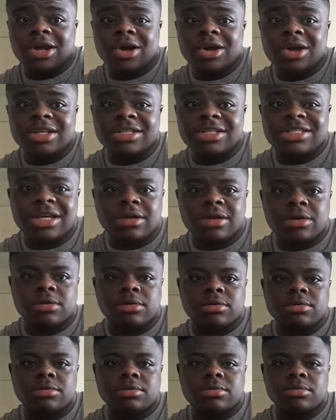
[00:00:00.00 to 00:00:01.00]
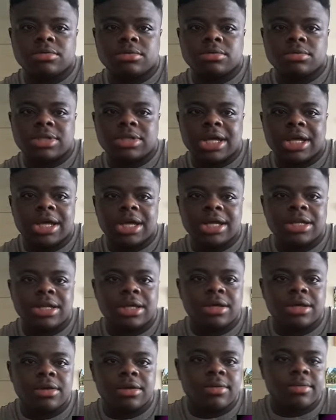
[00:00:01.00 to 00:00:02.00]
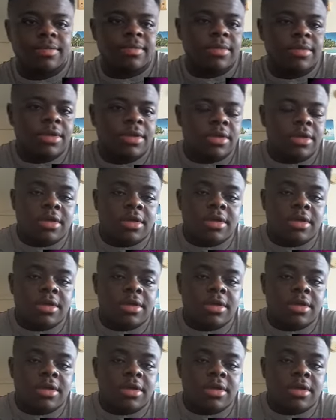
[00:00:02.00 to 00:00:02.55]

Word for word: I can already tell. God damn.